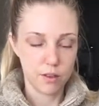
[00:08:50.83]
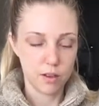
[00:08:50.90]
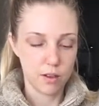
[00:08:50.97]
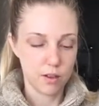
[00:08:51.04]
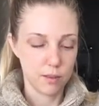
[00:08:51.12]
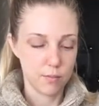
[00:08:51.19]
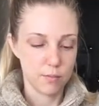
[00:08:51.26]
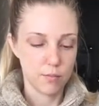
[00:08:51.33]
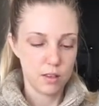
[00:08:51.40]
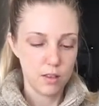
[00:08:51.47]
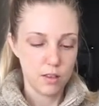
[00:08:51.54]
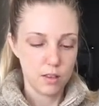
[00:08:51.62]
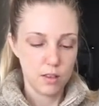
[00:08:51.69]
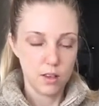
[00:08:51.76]

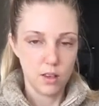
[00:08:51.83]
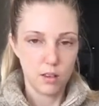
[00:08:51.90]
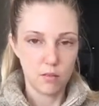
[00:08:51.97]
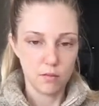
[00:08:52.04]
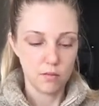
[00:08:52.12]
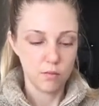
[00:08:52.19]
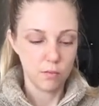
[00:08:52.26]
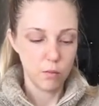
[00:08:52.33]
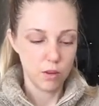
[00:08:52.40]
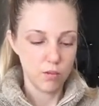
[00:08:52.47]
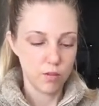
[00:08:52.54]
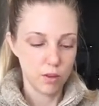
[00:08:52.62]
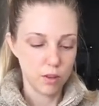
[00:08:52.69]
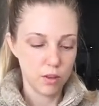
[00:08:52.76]
and
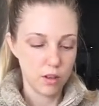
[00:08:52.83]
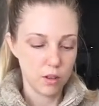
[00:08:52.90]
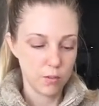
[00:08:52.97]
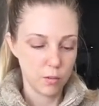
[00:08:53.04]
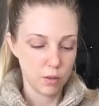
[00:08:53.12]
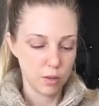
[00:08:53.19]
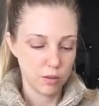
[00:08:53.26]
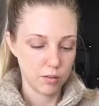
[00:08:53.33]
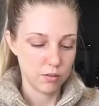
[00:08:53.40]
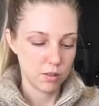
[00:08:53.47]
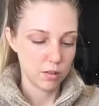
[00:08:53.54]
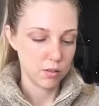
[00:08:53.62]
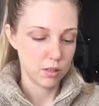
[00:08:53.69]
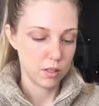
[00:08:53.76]
refill them,
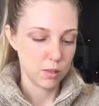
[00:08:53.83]
or use a